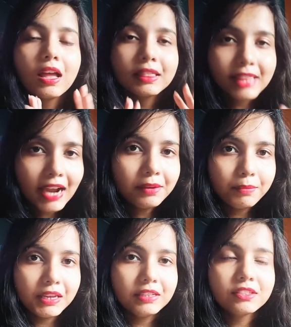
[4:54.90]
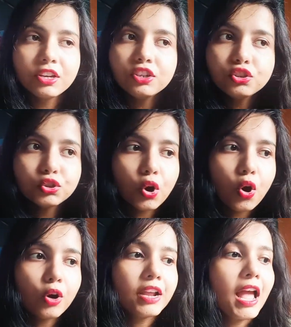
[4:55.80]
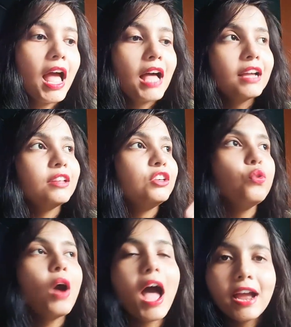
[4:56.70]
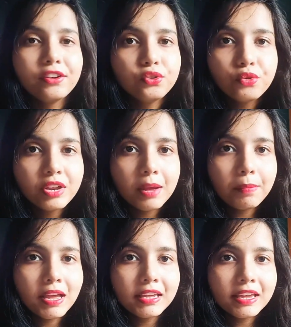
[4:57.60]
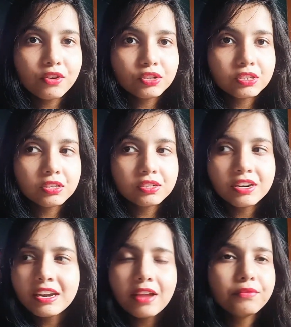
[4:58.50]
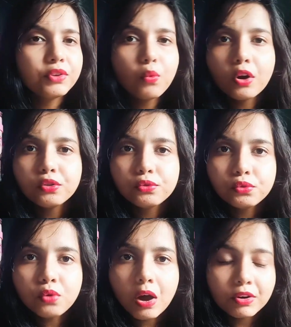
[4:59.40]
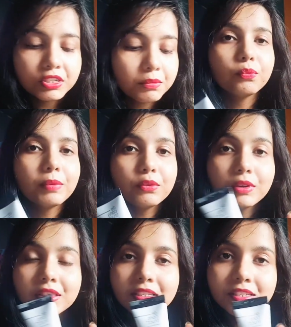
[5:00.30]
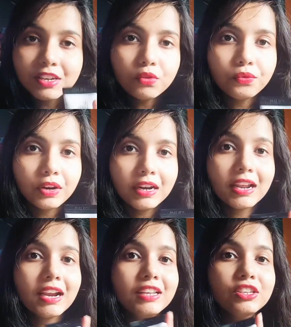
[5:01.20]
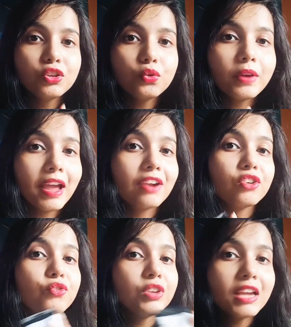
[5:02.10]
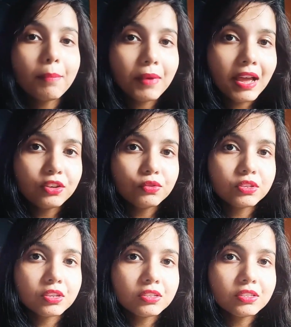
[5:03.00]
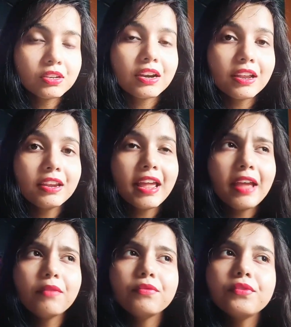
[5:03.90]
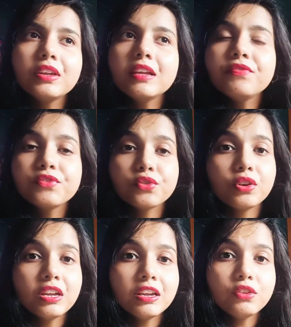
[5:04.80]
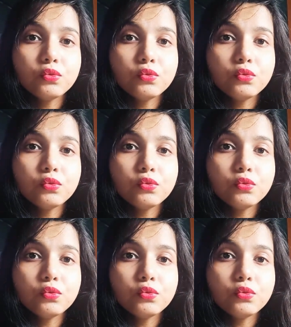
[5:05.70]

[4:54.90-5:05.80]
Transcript: That means, in short, you had to reapply your sunscreen every 1 to 2 hours. But with this new filter, you can reapply your sunscreen every 3